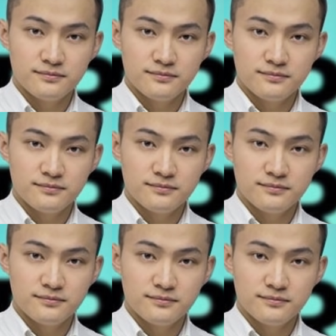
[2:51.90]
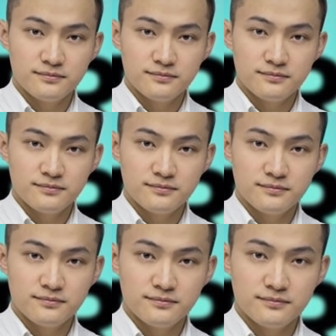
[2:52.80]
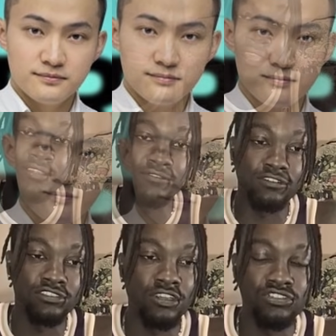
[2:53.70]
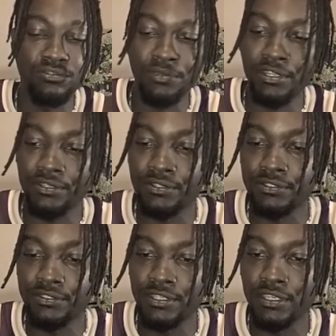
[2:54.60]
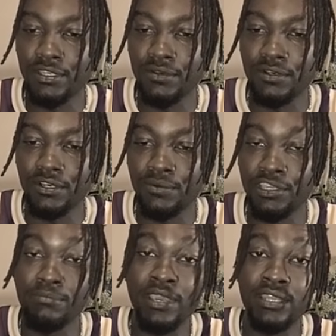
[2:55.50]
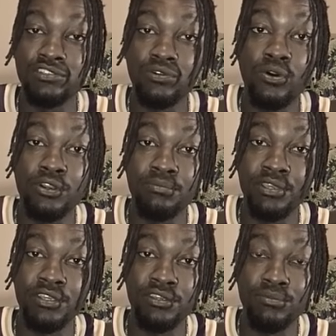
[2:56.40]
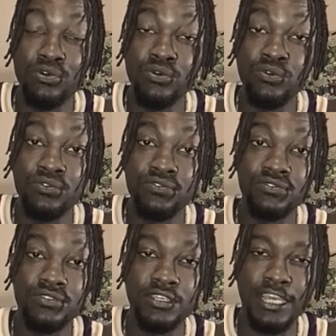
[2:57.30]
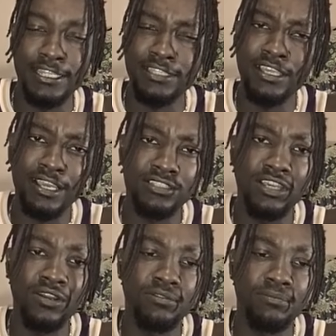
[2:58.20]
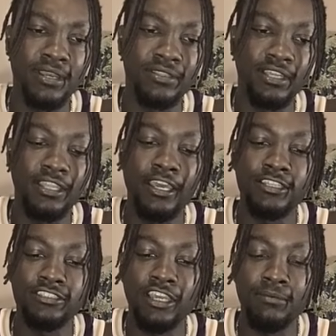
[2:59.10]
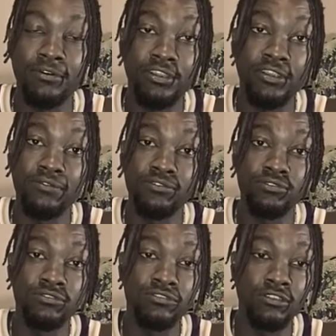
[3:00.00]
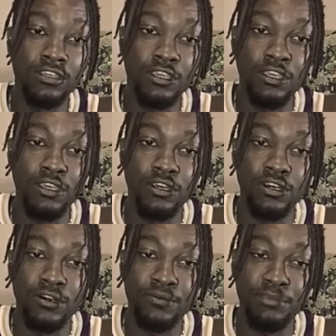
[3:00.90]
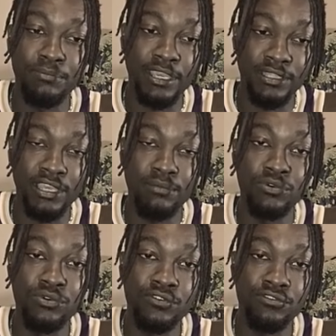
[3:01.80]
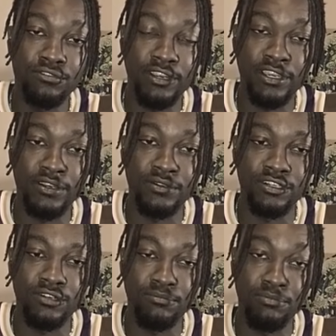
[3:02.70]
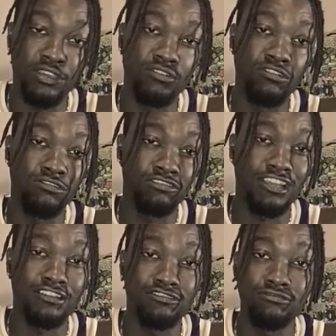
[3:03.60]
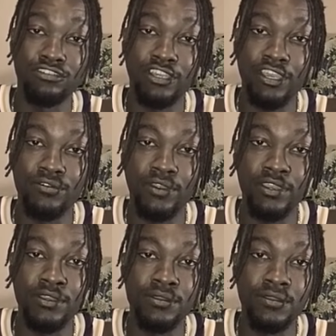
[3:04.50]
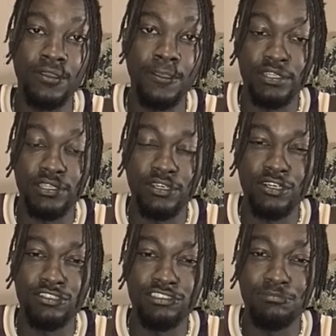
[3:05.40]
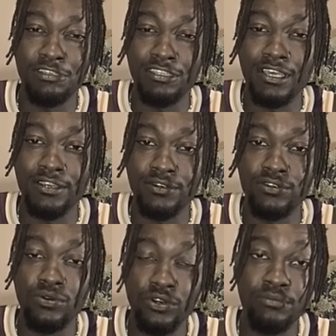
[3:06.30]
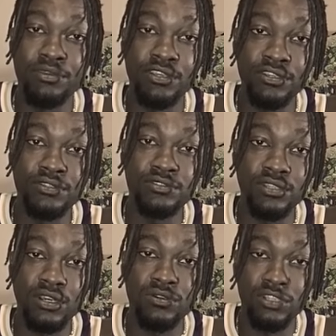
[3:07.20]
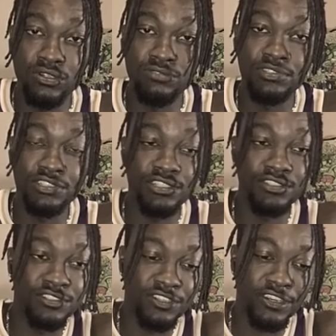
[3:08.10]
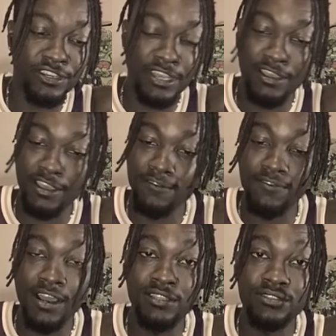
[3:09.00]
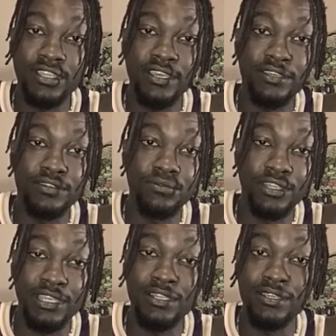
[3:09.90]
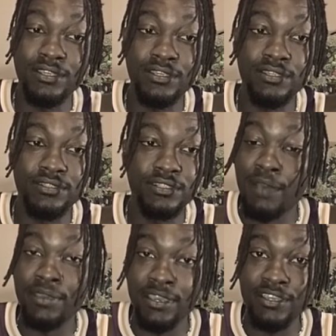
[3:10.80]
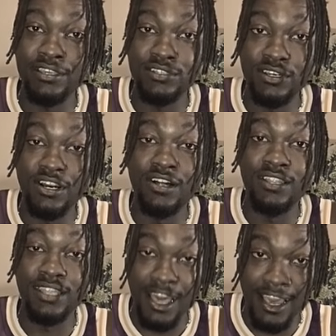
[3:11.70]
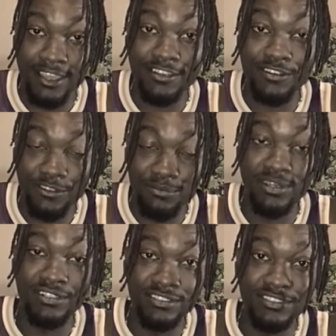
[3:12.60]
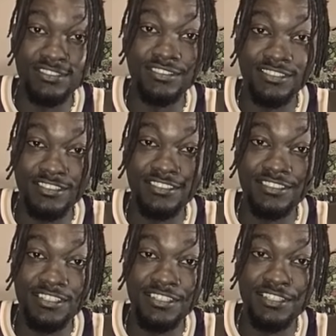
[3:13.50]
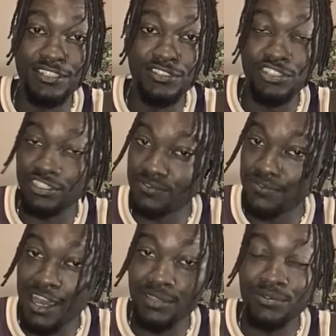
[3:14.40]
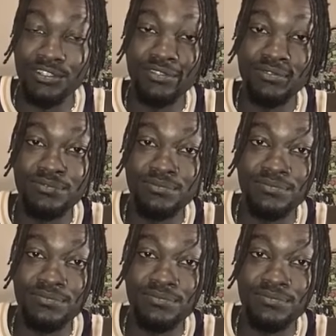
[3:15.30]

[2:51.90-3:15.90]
Sun because um, I've been uh, active on social media uh, when he made his quarter billion move. And I think I talked about that last time on the interview. Uh, made that move around uh, when Bitcoin's like twenty-eight grand, and he uh, spent like a quarter billion on those positions there. And I, I followed that, what he did. I made a lot of money just yeah. following him.